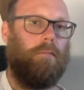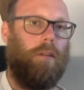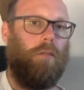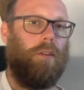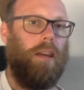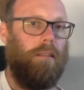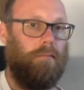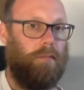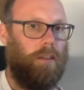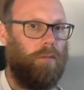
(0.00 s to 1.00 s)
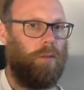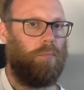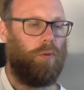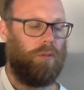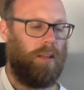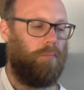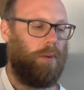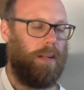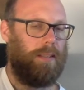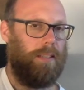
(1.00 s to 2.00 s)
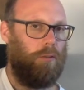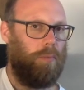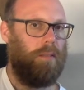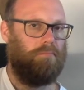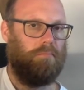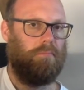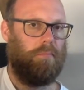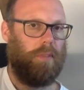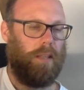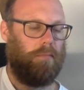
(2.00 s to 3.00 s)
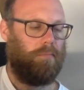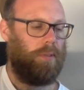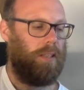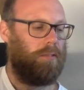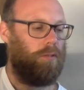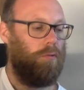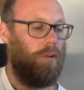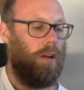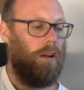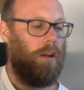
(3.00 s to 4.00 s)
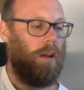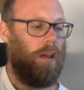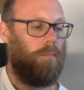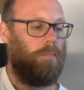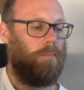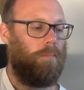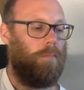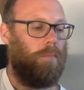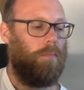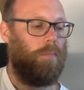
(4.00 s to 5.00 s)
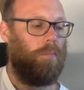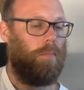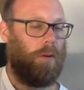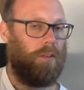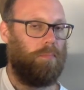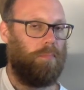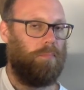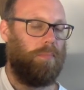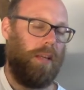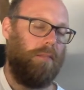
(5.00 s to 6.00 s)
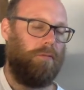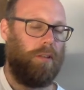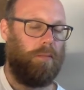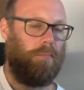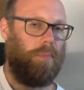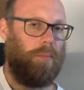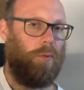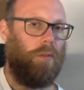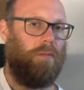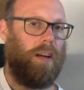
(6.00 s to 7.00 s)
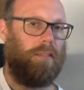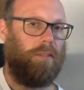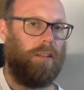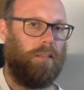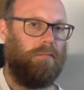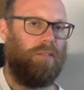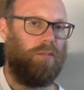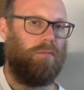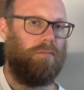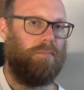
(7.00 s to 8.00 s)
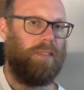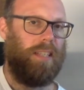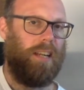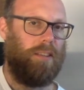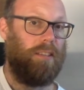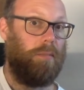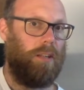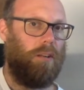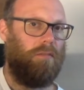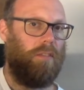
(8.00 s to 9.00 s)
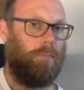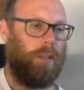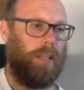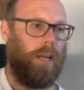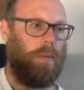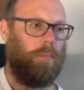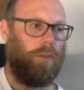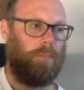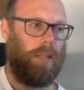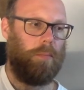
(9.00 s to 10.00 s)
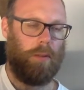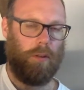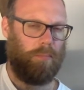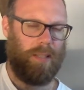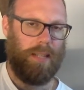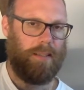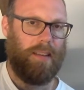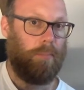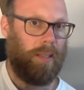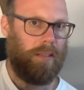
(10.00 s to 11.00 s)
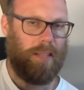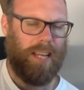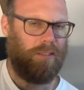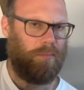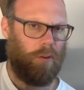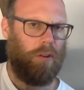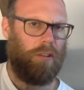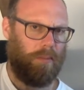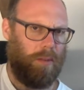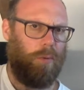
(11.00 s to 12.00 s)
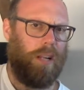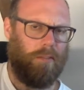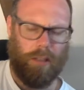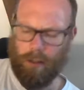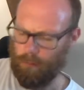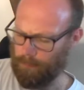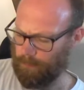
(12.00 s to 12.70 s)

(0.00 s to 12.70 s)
Okay, now if you want to pause there and practice a little bit, then please do. I'll just play it for you a bit more fast so you can sort of see how this can be a lot of fun when you get a bit more speed built up. But that doesn't have to be today or tomorrow, it can be whenever, you know?